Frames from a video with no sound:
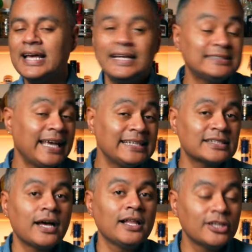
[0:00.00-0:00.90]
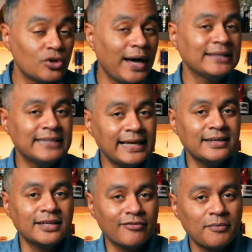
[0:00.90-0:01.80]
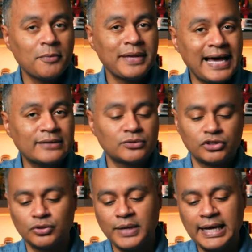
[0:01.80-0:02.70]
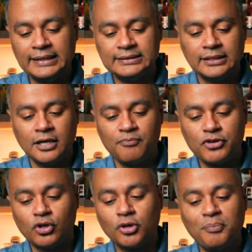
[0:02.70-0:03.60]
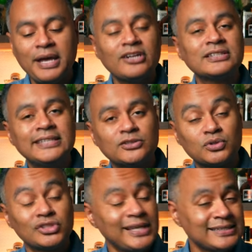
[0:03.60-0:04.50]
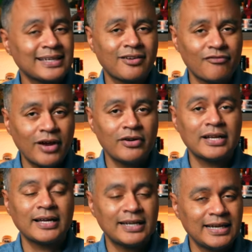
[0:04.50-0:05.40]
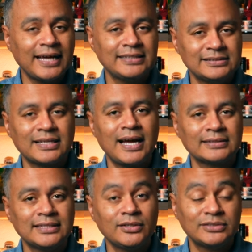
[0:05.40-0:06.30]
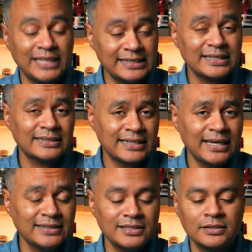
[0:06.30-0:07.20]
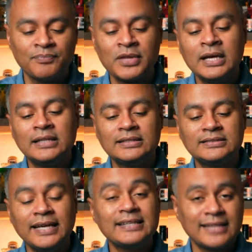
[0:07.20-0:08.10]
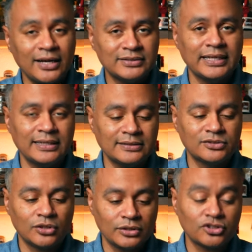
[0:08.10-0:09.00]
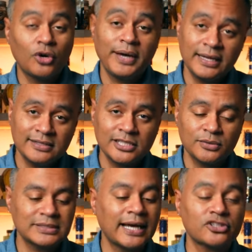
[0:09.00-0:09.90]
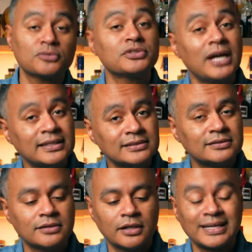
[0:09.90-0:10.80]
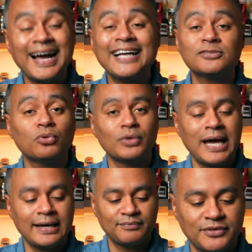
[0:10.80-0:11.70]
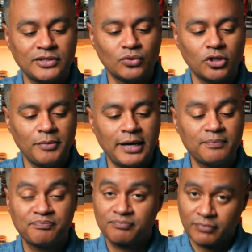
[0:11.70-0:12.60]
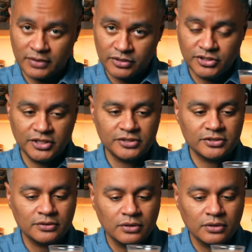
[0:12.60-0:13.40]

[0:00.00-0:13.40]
It tastes a little outdated, if I'm gonna be honest with you. And you know, compared to this, which tastes like a very kind of 90s cocktail, it tastes like the 90s, this tastes outdated. So let's go ahead and see what Sasha Petrosky's Cosmonaut is all about. Cheers.